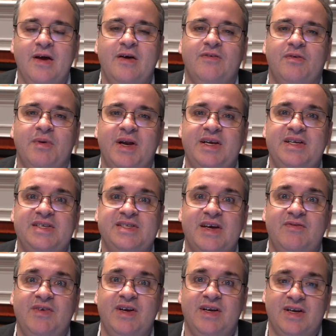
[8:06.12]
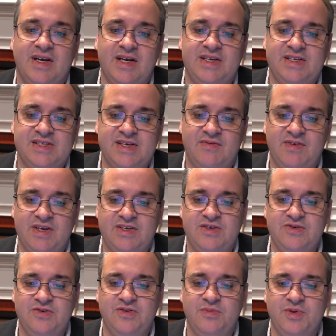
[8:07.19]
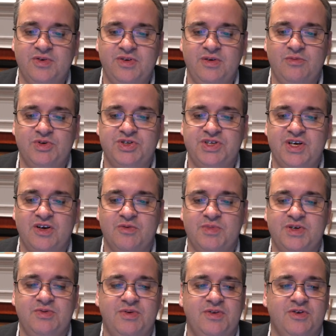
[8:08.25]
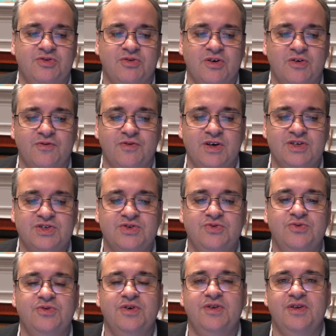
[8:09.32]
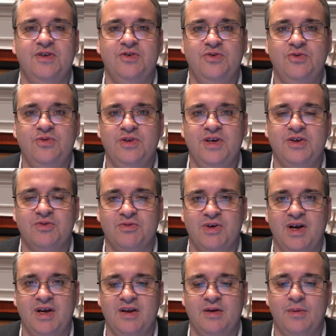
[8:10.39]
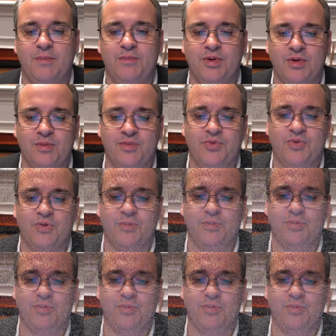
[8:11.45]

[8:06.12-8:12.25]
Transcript: From 1970 to 1972, the building was shared between the Toronto French School and the newly created Burnhamthorpe